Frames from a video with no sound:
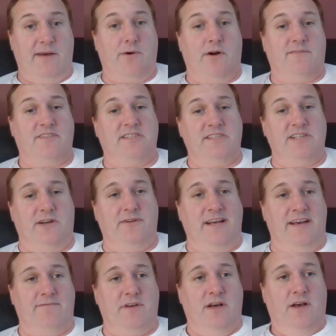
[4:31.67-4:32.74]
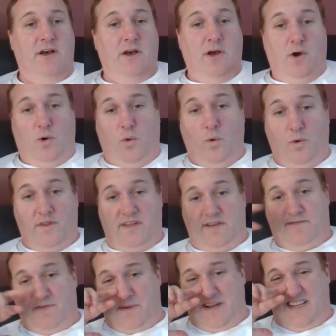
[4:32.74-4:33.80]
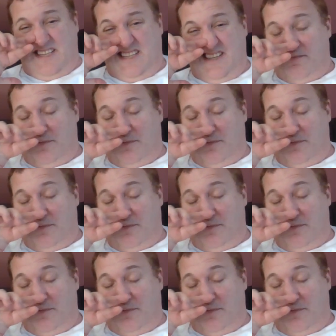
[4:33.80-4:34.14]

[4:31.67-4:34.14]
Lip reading: Now, I obviously don't have all of the information